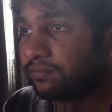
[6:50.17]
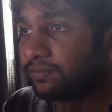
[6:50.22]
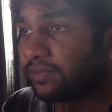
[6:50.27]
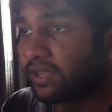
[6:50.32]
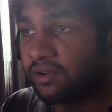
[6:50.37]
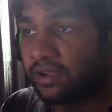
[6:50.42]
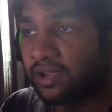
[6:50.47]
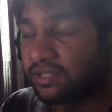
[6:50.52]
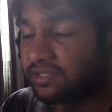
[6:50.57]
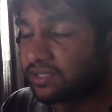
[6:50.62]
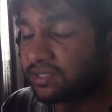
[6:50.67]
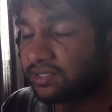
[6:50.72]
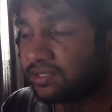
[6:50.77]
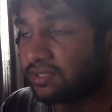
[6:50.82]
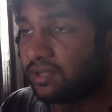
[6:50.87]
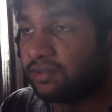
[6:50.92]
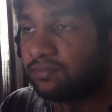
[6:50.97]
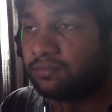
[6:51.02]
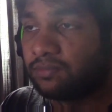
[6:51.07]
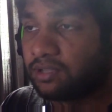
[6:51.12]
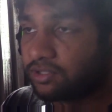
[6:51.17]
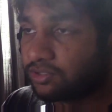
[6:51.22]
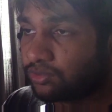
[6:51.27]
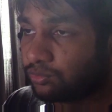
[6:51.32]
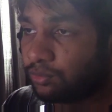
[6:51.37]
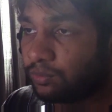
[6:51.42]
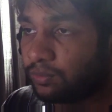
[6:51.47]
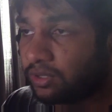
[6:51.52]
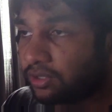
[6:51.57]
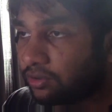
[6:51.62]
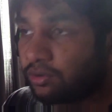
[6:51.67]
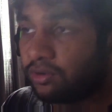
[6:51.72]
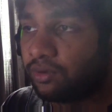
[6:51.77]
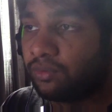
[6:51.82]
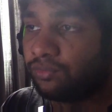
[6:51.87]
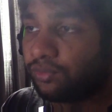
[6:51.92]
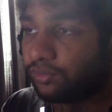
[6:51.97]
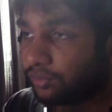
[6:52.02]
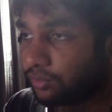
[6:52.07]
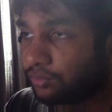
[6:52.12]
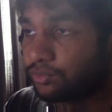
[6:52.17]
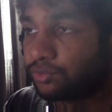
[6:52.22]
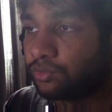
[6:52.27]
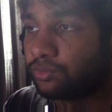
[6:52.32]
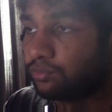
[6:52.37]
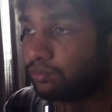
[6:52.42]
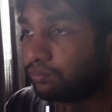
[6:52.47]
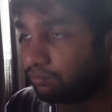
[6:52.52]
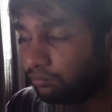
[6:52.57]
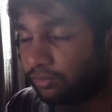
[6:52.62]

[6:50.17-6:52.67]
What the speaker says: Now, as I said, this would be good for those who